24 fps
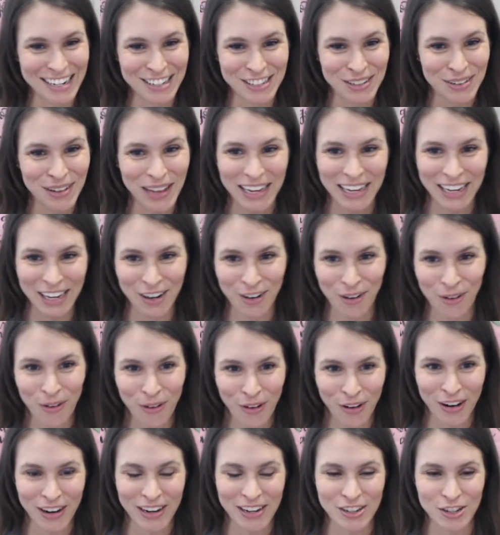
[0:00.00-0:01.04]
So like an
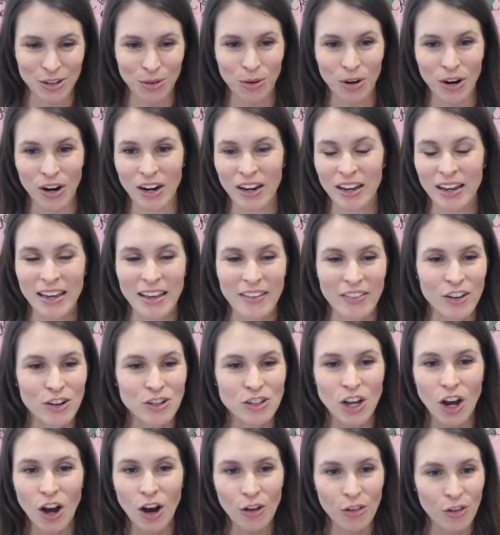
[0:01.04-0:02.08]
orange, or there's
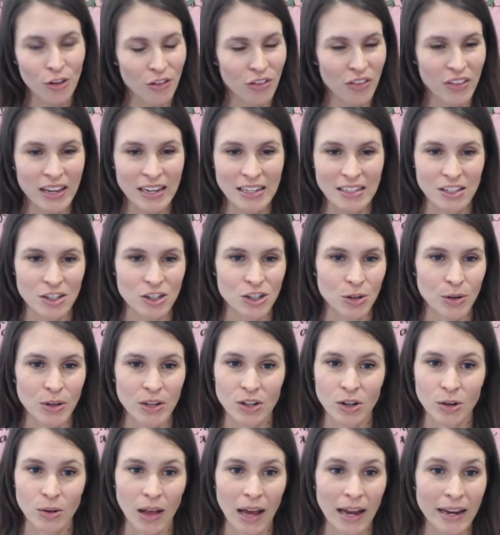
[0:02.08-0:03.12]
other things that you can
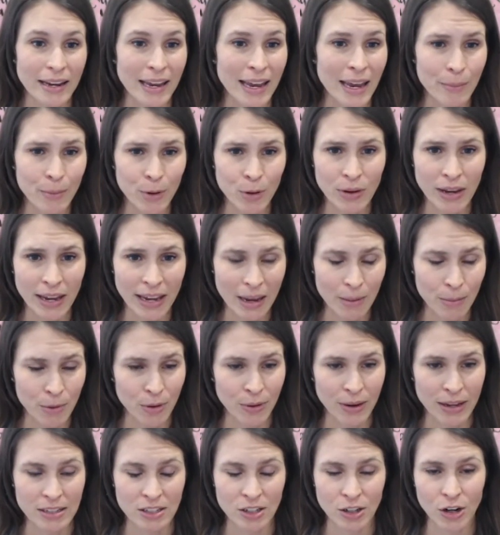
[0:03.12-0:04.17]
do, like camu
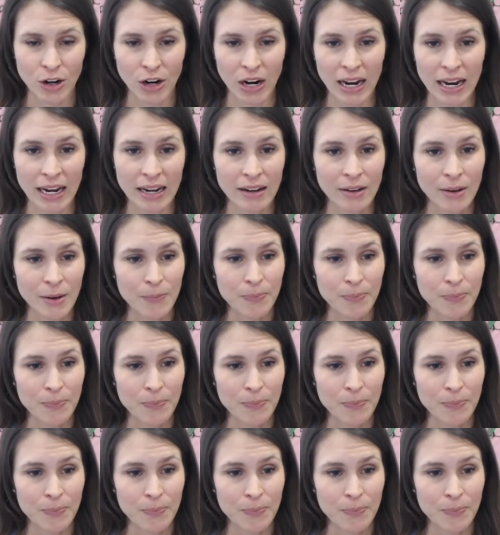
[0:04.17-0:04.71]
has a great